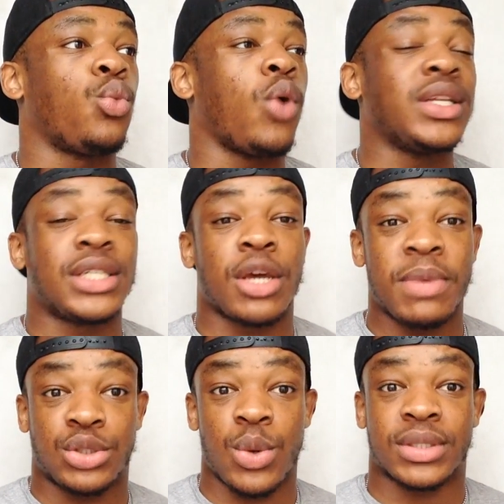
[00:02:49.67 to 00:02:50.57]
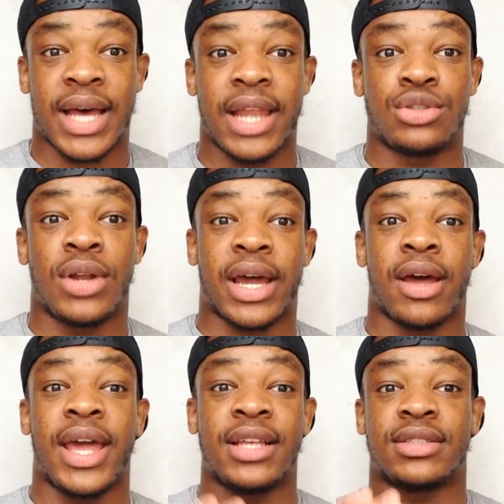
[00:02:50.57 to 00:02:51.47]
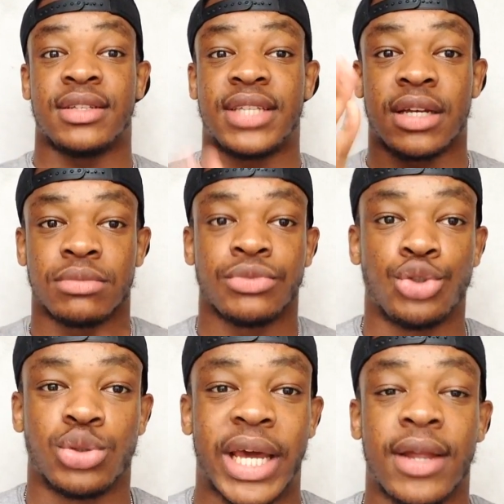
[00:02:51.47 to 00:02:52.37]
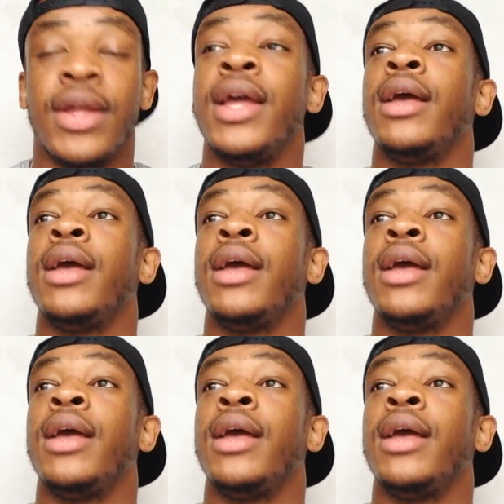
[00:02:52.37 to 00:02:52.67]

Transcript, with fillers: wanting to commit suicide is not like an instant thing, suicide.